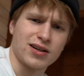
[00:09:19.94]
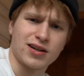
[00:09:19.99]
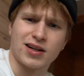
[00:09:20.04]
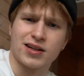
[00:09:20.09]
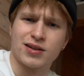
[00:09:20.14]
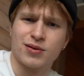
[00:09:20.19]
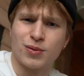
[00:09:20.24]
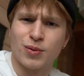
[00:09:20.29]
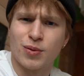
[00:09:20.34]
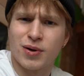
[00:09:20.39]

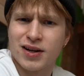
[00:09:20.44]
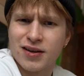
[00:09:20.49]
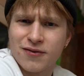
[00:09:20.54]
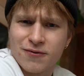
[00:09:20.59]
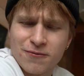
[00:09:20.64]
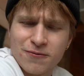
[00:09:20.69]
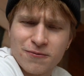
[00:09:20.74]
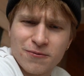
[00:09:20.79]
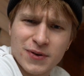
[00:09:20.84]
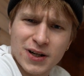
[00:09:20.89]
I don't know, I
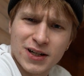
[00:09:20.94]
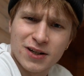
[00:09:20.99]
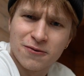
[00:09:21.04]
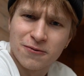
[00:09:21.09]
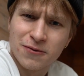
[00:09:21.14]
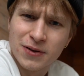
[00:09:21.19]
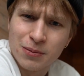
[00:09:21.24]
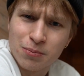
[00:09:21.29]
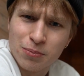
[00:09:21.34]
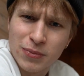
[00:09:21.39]
kind of
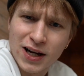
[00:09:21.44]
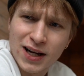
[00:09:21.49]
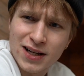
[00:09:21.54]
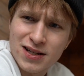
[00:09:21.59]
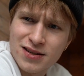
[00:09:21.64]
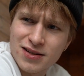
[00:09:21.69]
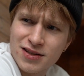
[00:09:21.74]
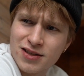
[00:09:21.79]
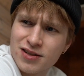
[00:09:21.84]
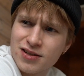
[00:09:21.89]
feel
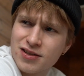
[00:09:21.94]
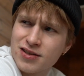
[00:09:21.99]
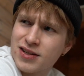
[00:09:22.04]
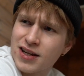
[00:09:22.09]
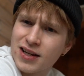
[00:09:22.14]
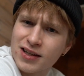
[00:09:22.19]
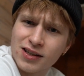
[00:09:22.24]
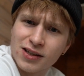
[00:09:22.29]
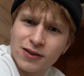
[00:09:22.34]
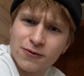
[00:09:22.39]
bad just
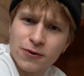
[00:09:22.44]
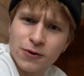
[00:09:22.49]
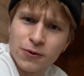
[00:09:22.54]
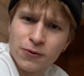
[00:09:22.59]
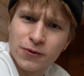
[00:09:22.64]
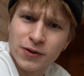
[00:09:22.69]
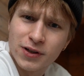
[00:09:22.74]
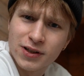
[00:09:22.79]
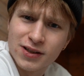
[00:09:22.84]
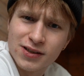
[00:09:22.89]
taking it for
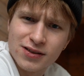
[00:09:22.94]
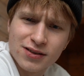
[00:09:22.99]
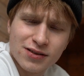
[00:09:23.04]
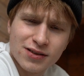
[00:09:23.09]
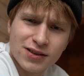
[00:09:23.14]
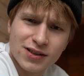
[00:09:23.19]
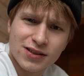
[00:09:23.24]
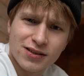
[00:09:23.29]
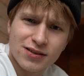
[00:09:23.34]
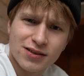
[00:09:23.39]
free.
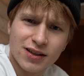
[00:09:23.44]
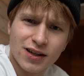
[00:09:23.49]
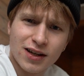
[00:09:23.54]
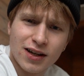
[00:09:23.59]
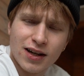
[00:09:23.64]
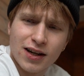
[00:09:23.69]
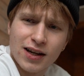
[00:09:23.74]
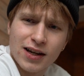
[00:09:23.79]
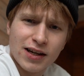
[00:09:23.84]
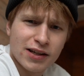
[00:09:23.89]
Is
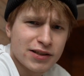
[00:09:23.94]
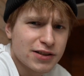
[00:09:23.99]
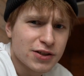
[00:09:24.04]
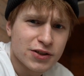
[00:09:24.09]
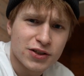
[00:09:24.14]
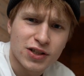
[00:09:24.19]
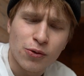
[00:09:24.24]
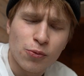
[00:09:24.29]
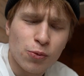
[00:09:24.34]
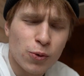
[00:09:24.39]
there
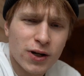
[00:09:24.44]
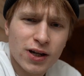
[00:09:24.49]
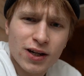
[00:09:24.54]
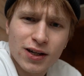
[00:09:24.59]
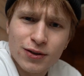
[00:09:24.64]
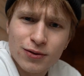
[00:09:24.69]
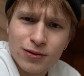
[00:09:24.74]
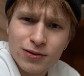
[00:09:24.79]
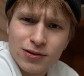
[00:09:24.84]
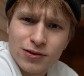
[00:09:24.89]
some way
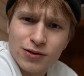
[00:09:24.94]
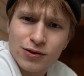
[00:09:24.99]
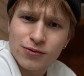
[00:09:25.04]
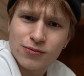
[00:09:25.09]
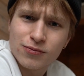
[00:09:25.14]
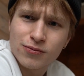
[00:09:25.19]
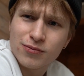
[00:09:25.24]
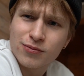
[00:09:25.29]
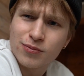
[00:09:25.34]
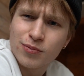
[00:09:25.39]
I could
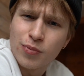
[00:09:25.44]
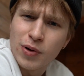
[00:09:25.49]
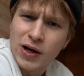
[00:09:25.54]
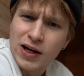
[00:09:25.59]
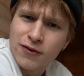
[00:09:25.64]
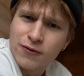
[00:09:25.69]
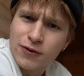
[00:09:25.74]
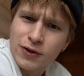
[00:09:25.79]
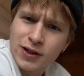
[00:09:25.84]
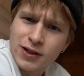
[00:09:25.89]

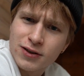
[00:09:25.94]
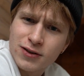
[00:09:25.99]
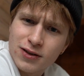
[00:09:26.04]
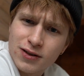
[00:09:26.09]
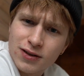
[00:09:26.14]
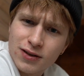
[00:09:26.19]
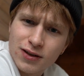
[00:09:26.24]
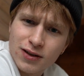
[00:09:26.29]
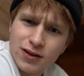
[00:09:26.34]
pay for it?